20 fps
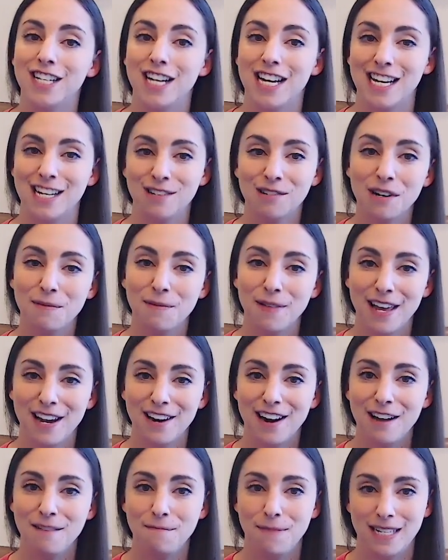indoor
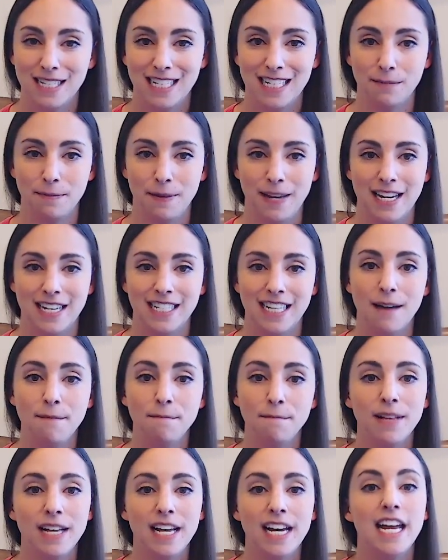playground business plan
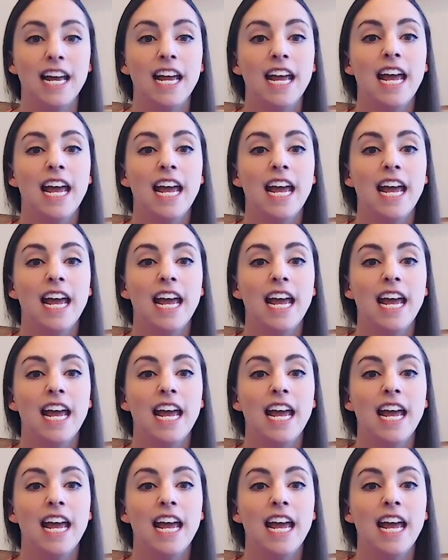template